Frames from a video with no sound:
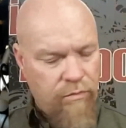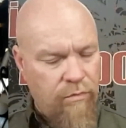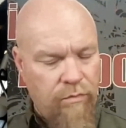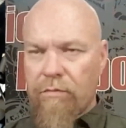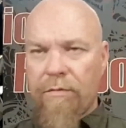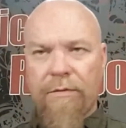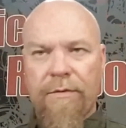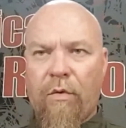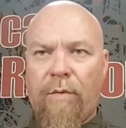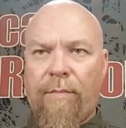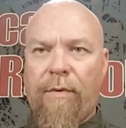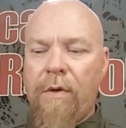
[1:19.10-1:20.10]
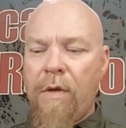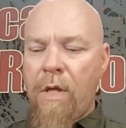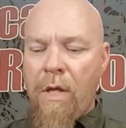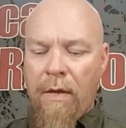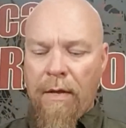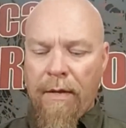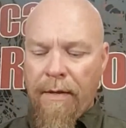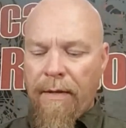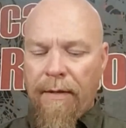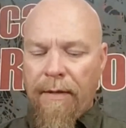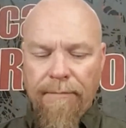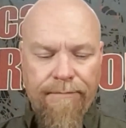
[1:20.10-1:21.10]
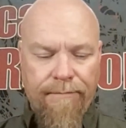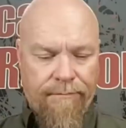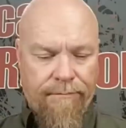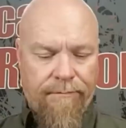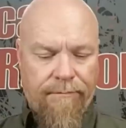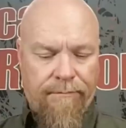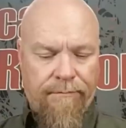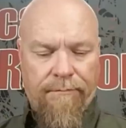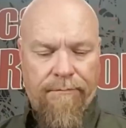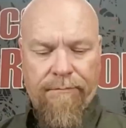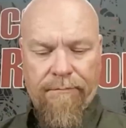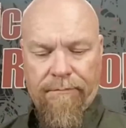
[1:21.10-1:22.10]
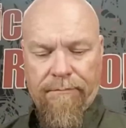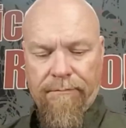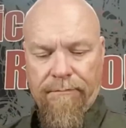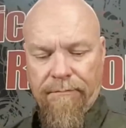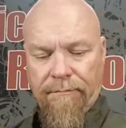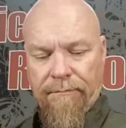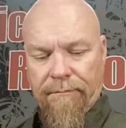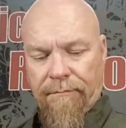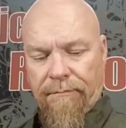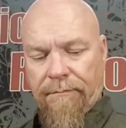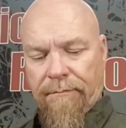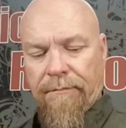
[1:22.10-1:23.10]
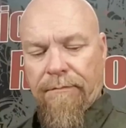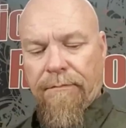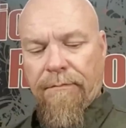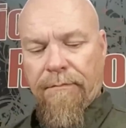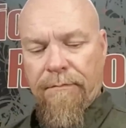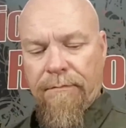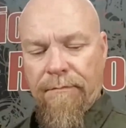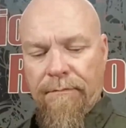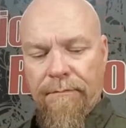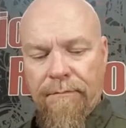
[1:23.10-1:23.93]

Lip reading: (not speaking)